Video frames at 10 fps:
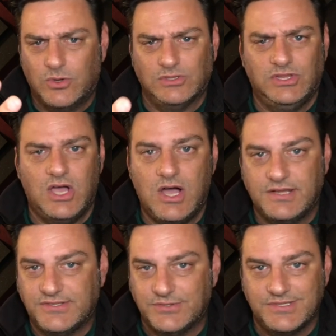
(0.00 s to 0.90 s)
or
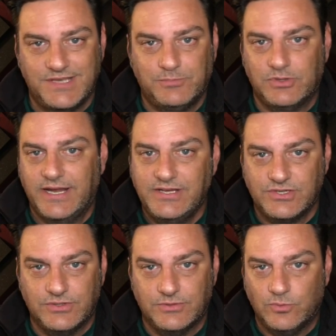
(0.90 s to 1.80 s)
loss or
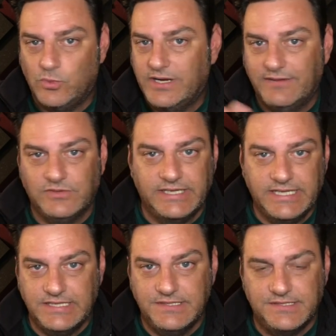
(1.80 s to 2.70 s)
separation or whatever it
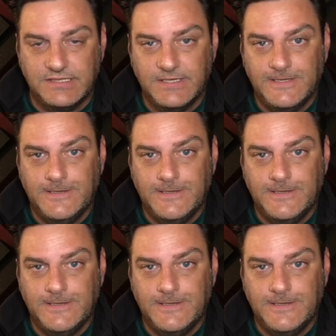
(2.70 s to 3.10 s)
is,